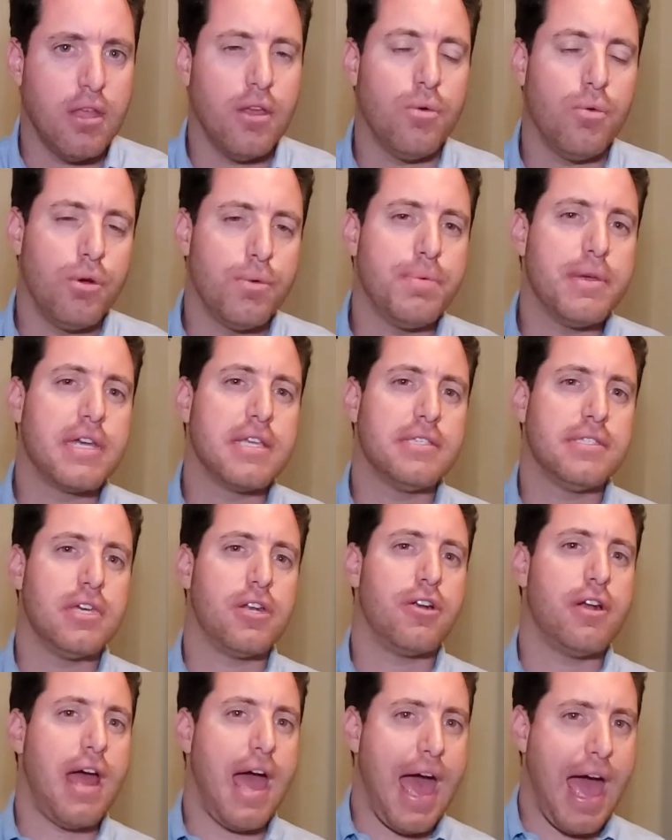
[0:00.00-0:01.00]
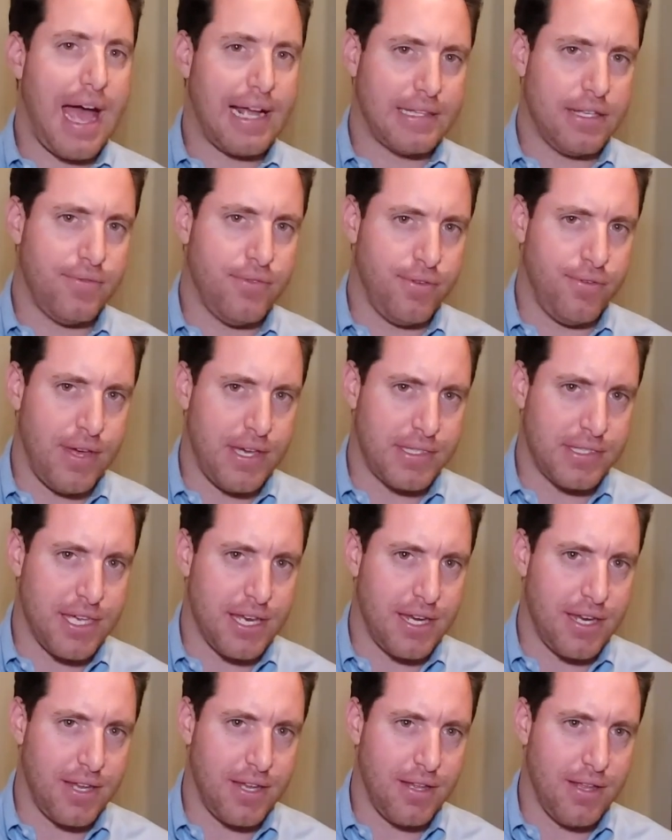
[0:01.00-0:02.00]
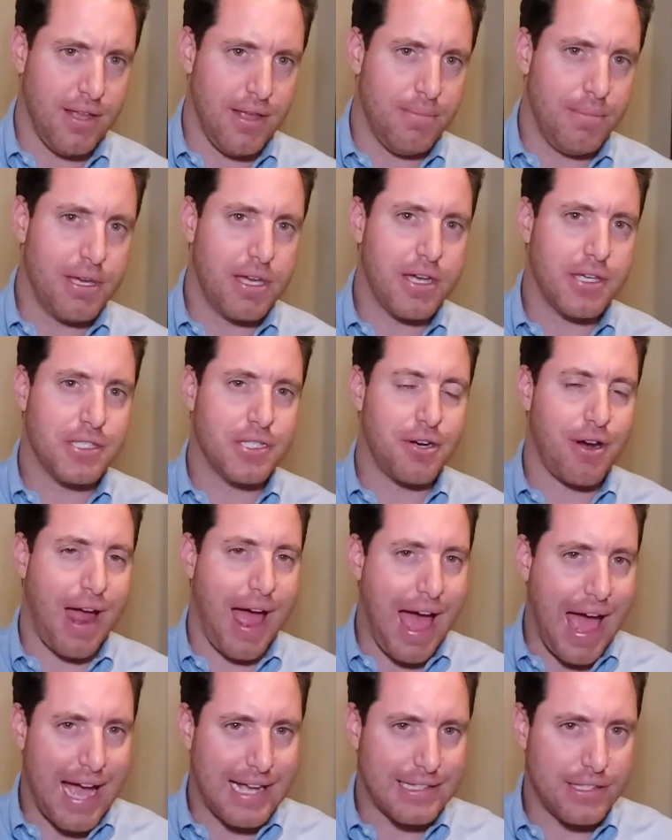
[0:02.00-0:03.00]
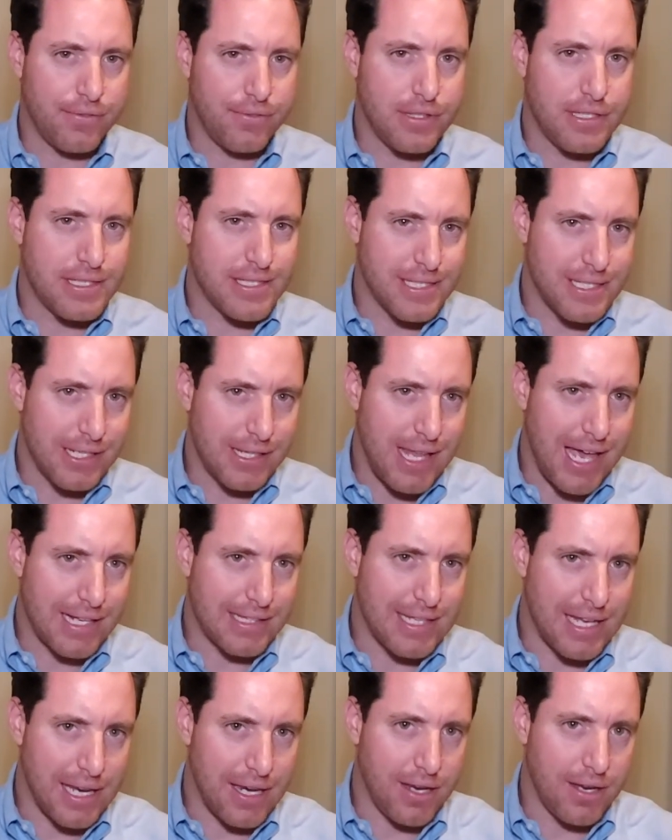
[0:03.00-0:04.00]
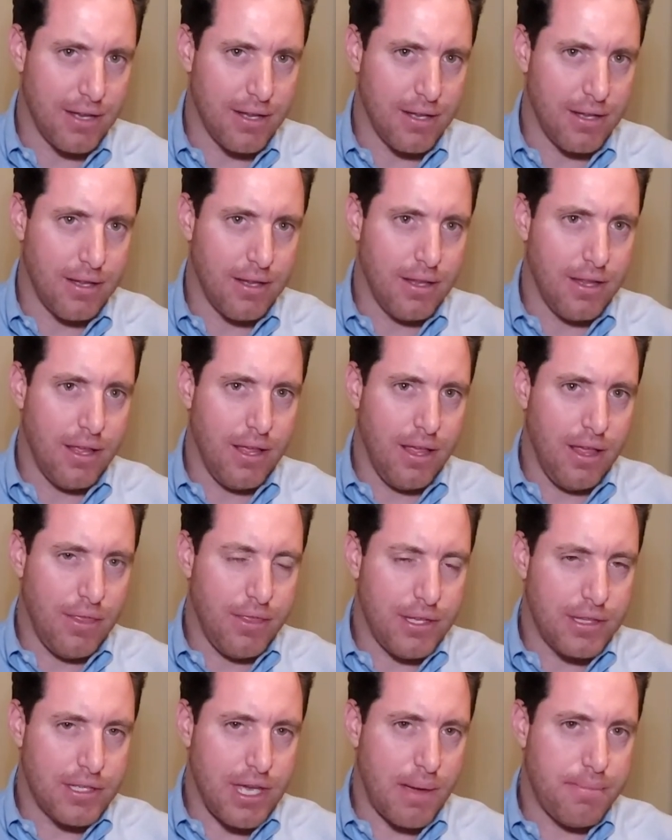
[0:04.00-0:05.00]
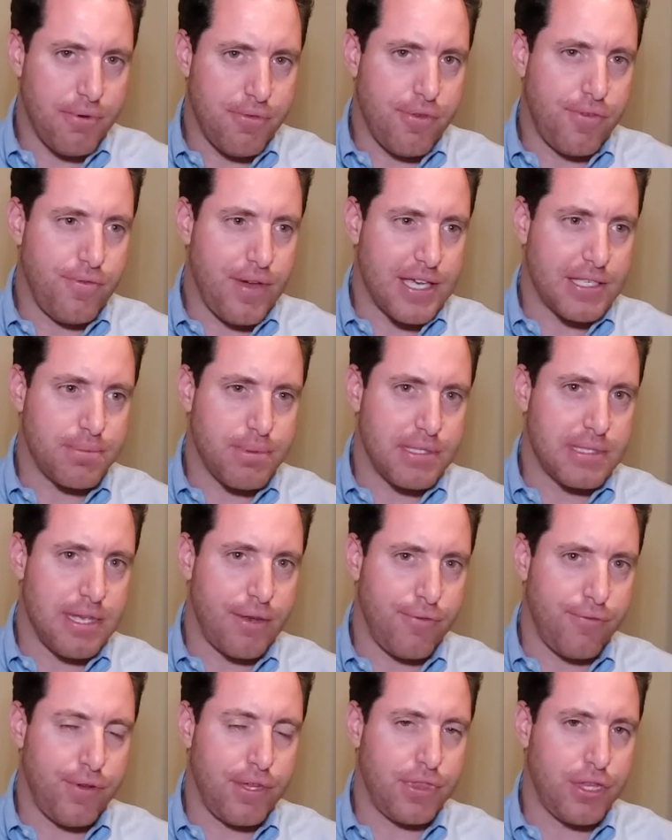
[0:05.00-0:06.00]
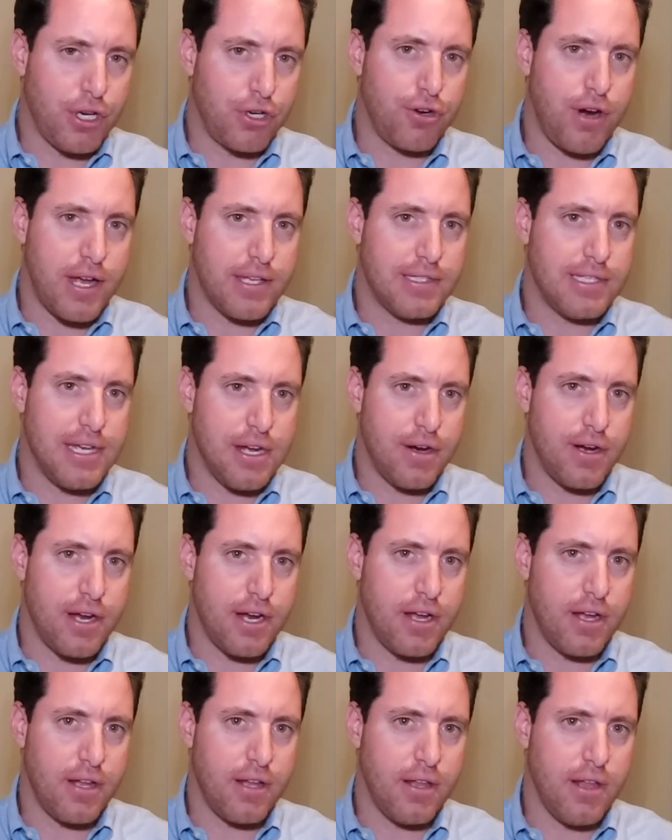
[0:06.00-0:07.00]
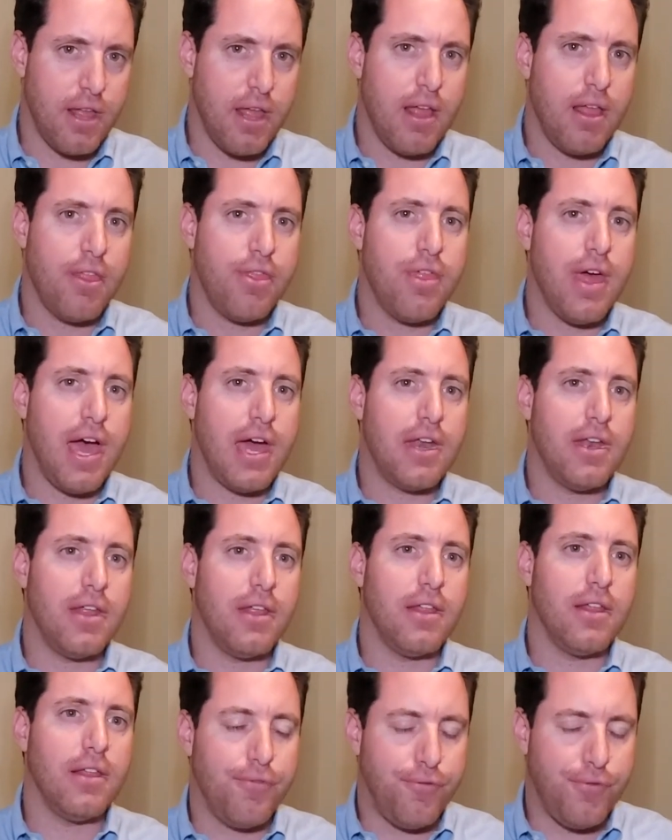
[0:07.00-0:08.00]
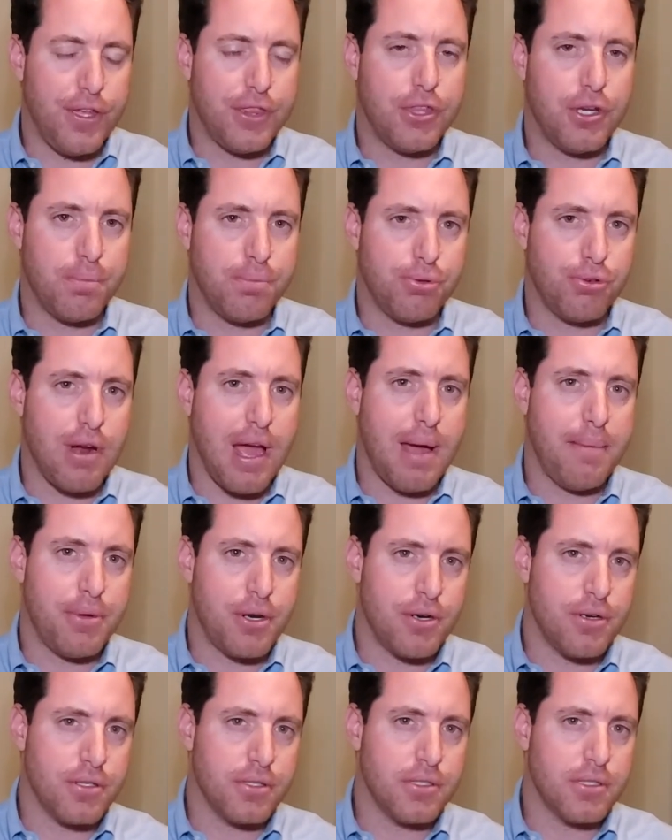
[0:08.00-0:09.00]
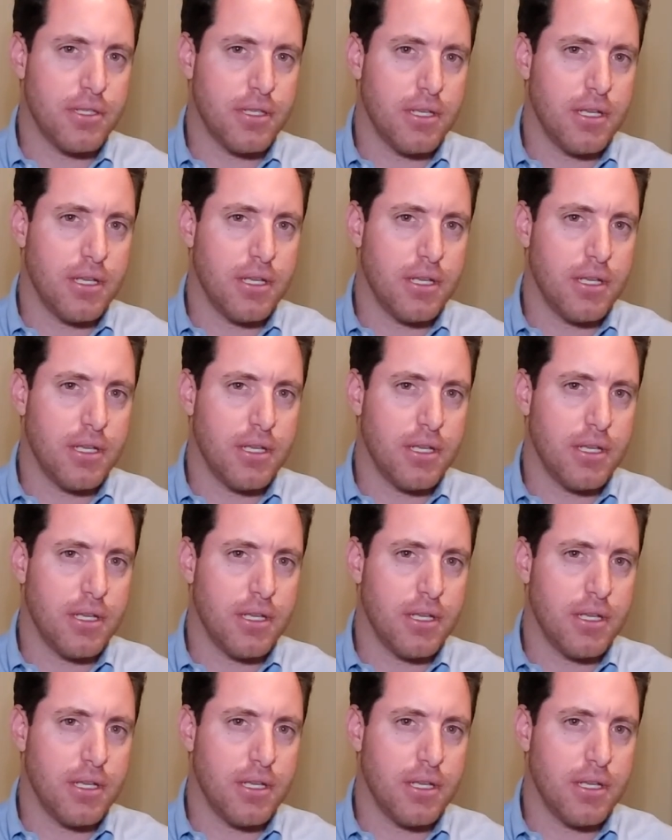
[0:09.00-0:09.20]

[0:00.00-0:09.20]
would be considered active investing because they're actively selecting the type of investments that fit their criteria, that fit their parameters,